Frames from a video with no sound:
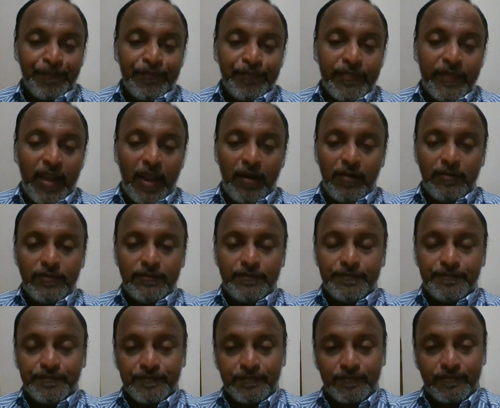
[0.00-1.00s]
Now
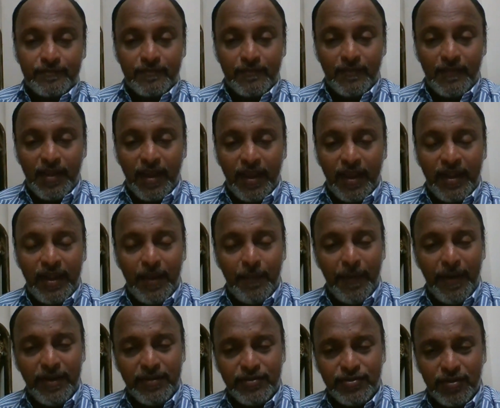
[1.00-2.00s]
it
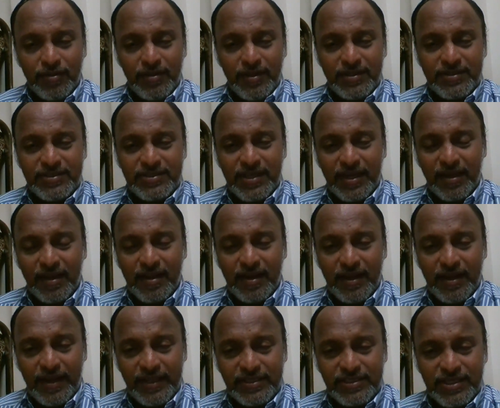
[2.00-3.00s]
depends on the sun
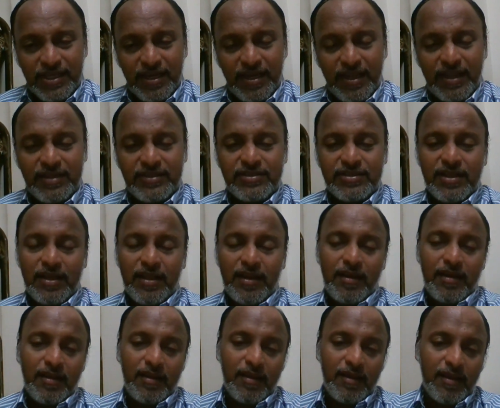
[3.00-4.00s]
condition and sun
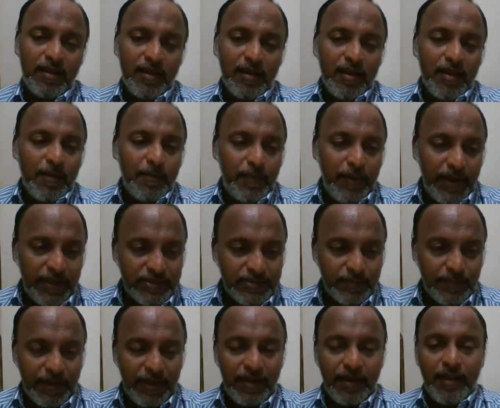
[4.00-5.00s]

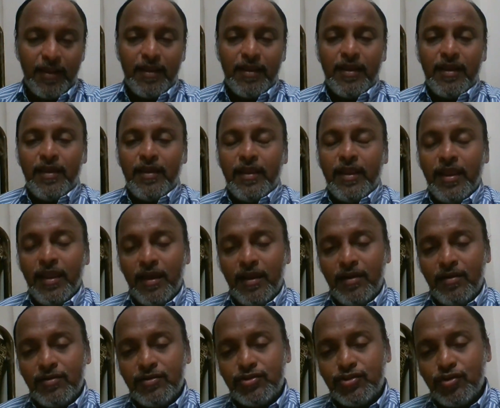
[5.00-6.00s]
placement. Here
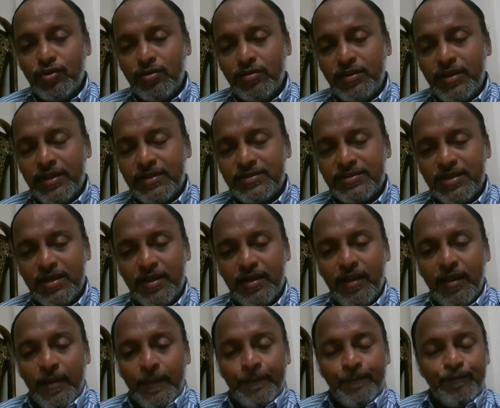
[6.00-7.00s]
also there's
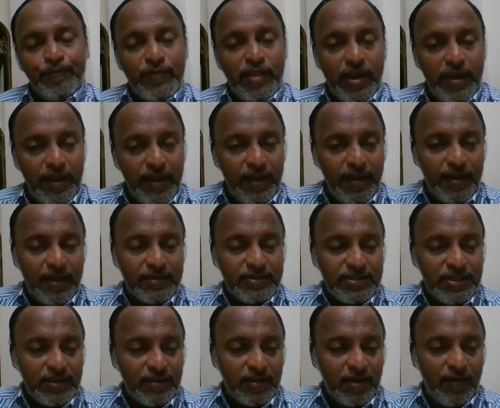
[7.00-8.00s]
three
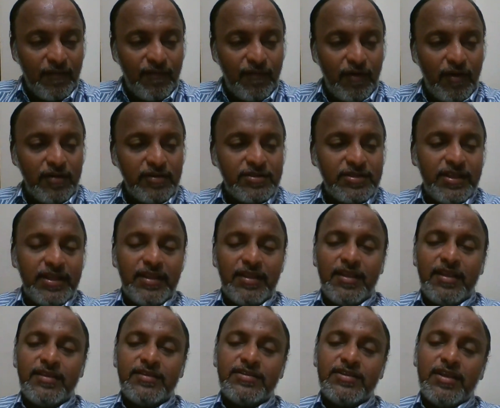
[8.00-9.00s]
nakshatra falls in
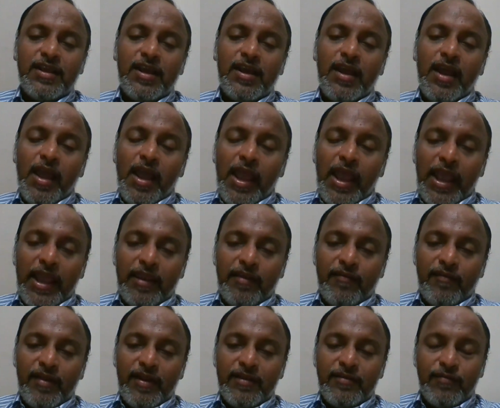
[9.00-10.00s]
this
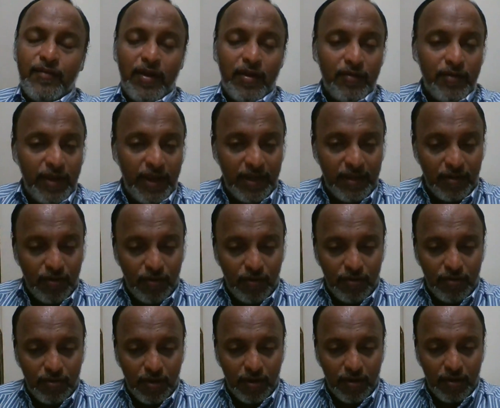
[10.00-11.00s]
Aquarius. We have yet
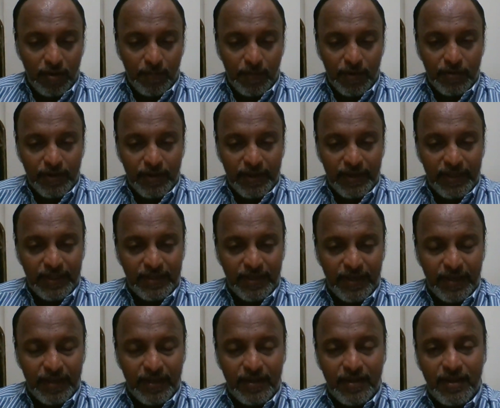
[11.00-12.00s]
not talk about
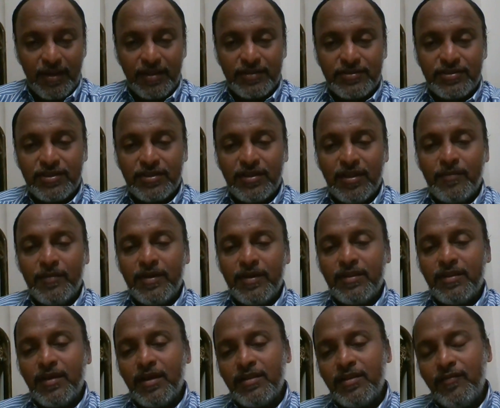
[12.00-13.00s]
anything in the nakshatra, but
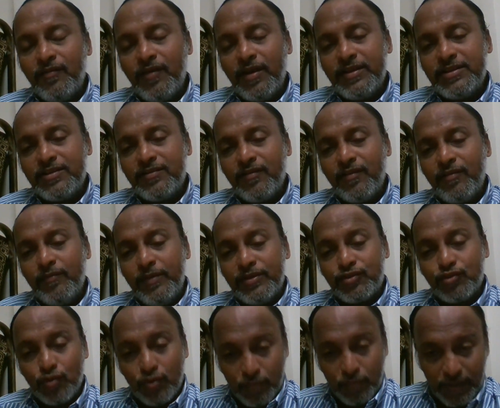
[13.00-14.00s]
otherwise it will be
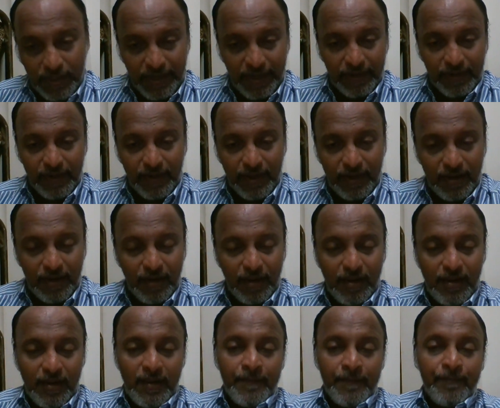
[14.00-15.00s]
so much technical
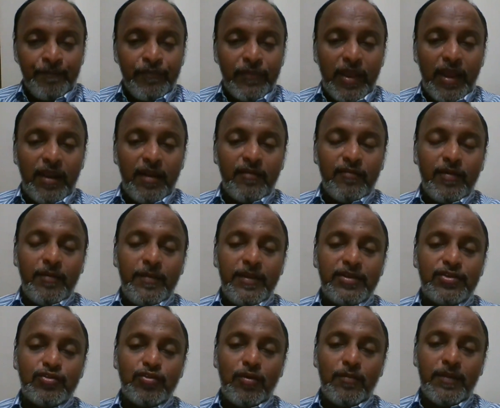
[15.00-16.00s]
and it will be
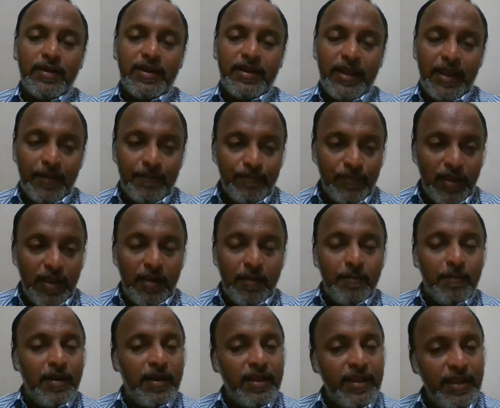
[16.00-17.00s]
so much depth.
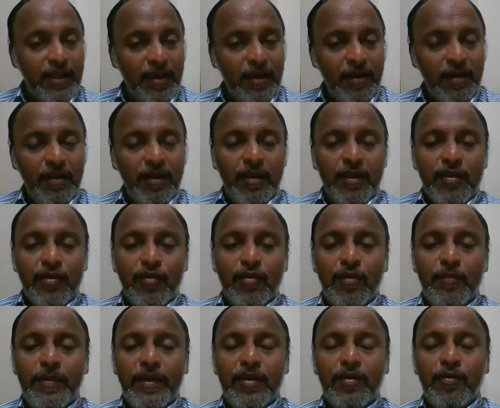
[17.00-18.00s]
But here you will
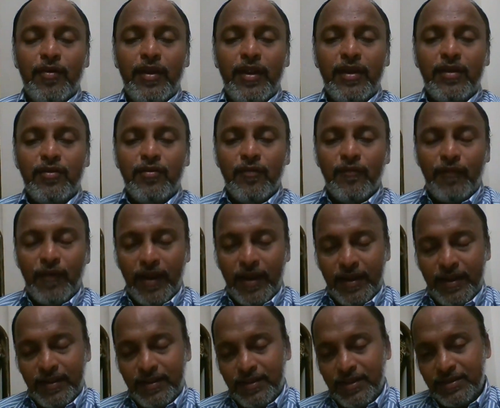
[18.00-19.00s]
be going to find
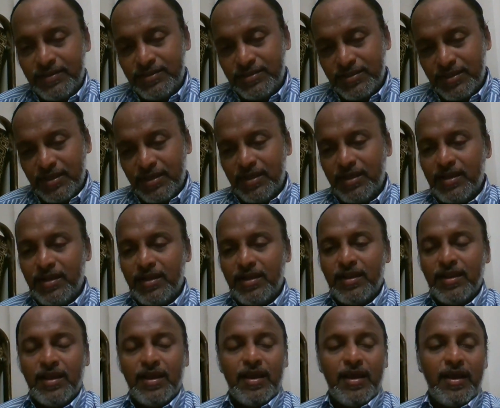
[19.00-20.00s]
in this
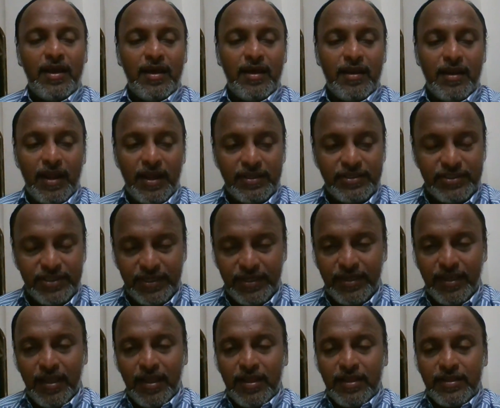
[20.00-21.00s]
Rashi,
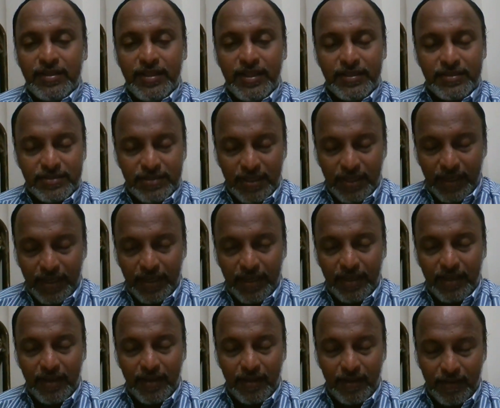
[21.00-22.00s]
this
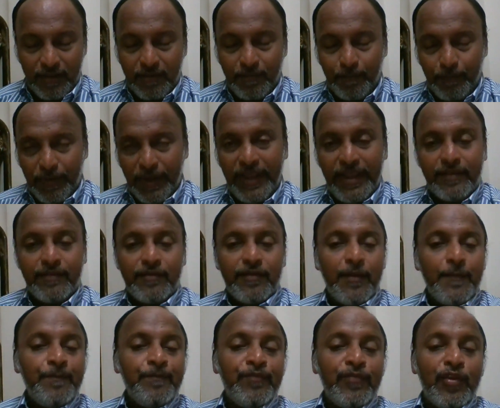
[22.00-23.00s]
place,
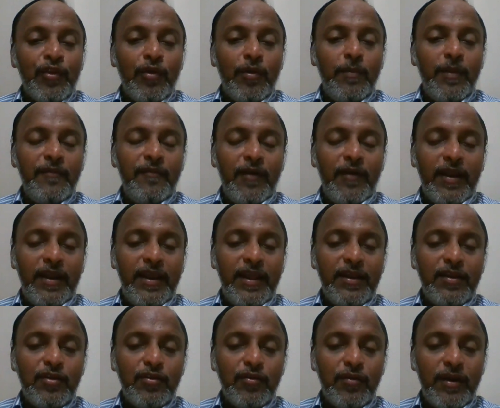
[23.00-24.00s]
you will be finding
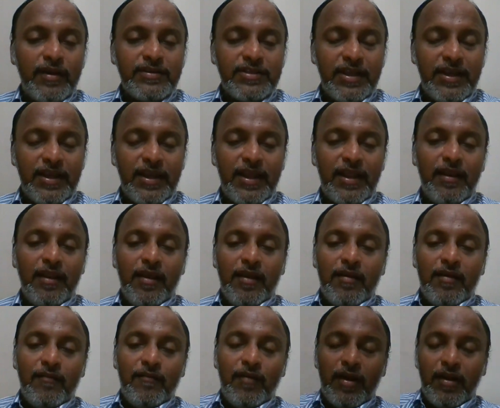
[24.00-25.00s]
two ascendant,
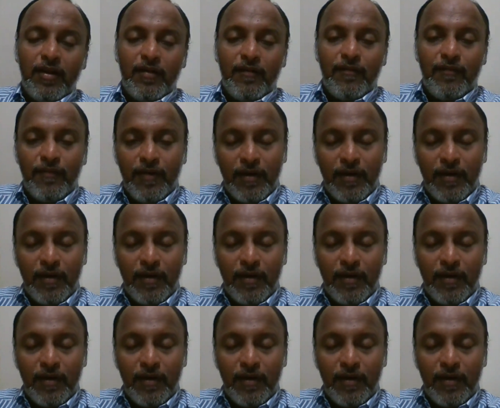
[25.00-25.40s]
one of